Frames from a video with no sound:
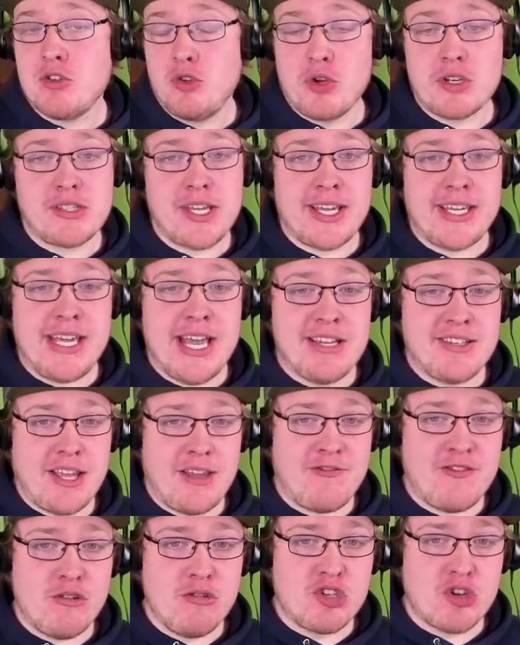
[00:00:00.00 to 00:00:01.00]
looks like he has a
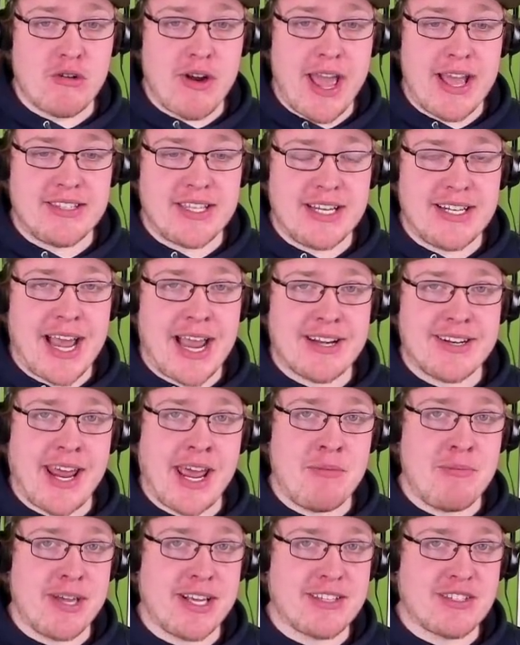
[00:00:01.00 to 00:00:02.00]
future as a
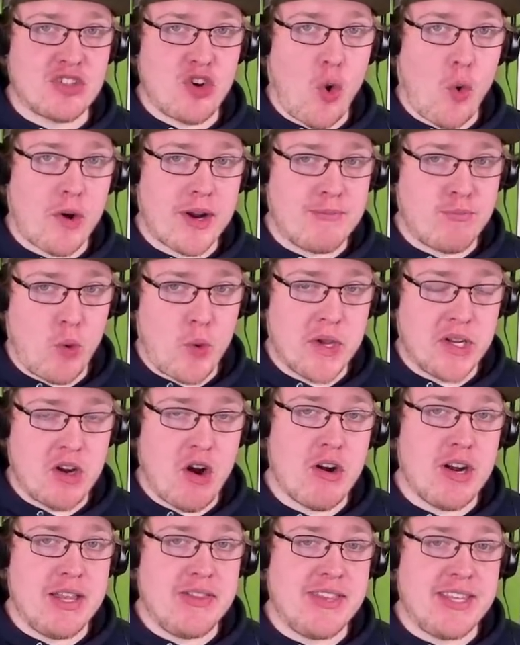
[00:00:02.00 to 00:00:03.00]
dynamic scoring point
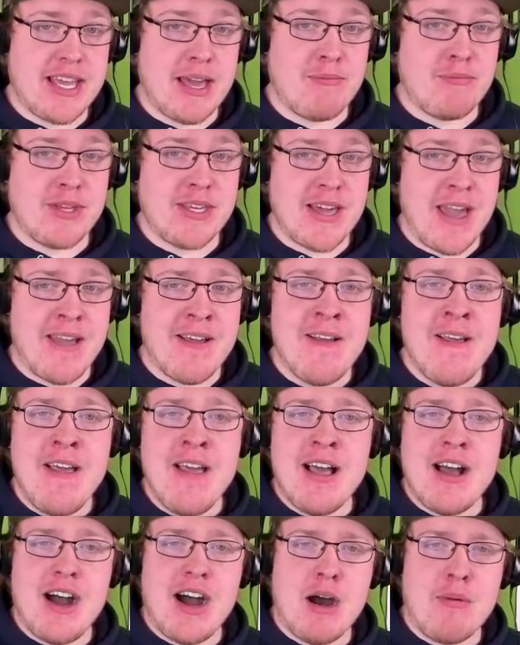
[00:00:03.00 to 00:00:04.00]
guard in the NBA.
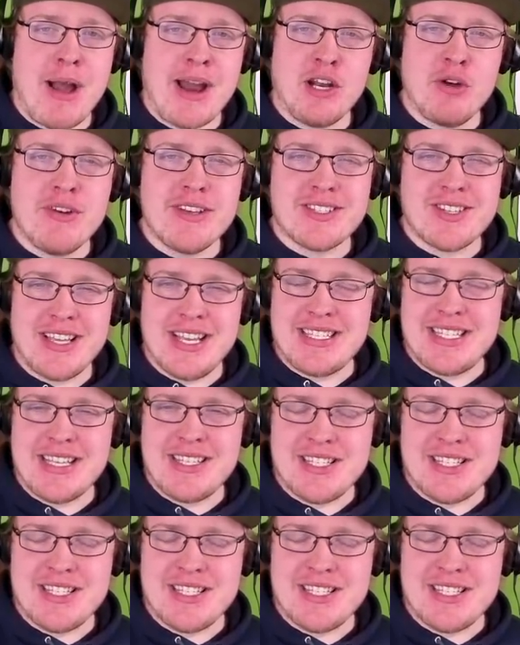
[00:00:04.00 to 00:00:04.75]
I know it says